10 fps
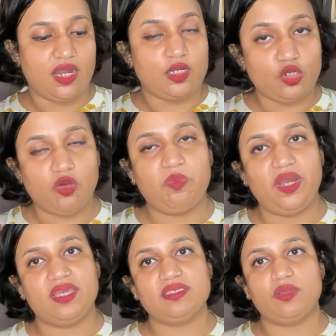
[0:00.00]
took
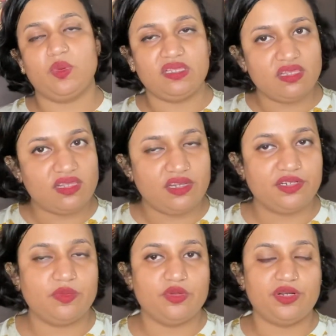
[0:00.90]
place within the Dalit
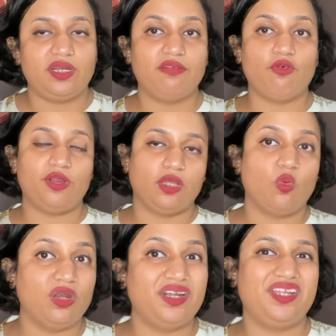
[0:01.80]
community for
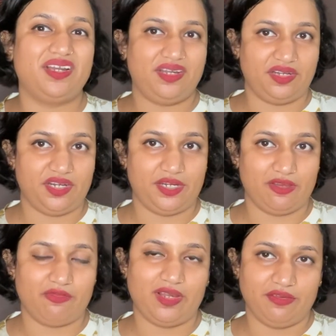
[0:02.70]
equality and dignity
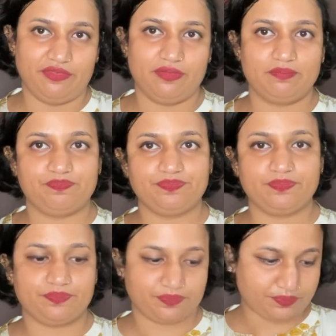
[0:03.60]
of life.
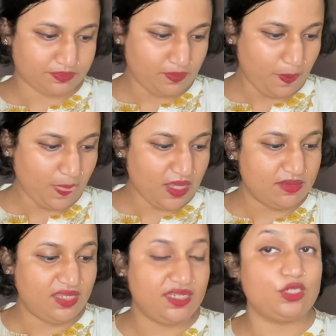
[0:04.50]

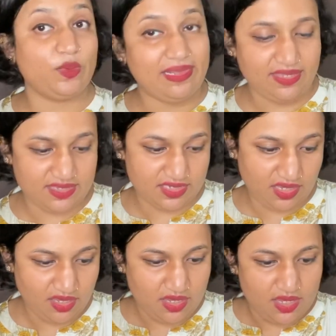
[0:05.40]
The 12th essay
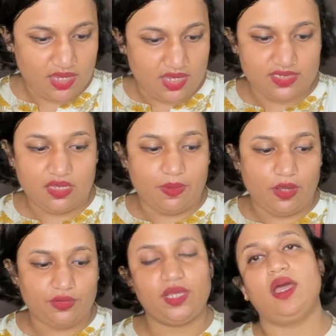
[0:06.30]
is
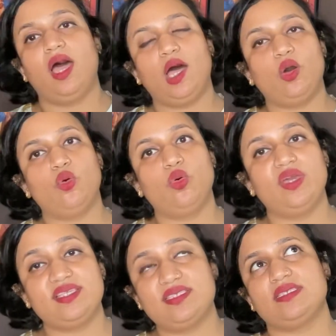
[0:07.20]
about how
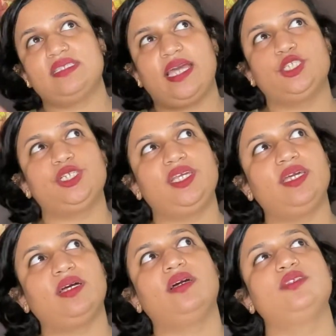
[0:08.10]
is actually
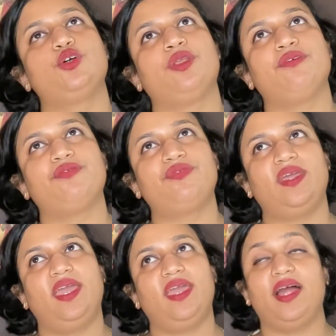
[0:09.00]
a sort of
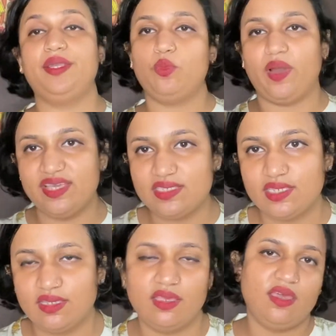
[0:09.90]
a advice
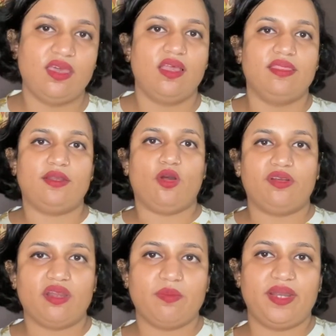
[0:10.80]
that
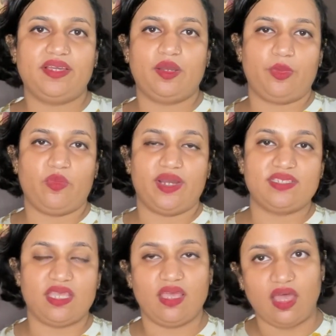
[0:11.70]
Dr. Ambedkar provides
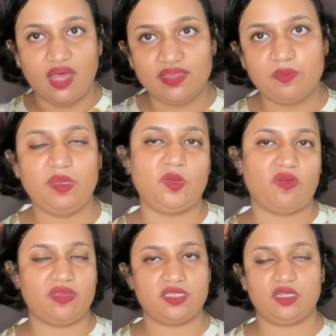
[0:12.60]
other people of
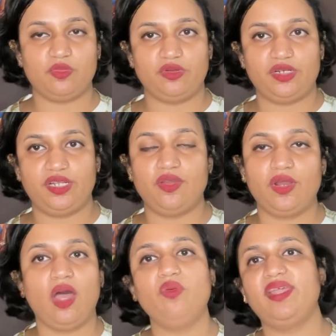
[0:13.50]
his community on
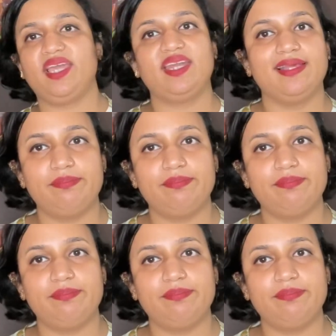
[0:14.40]
how they can help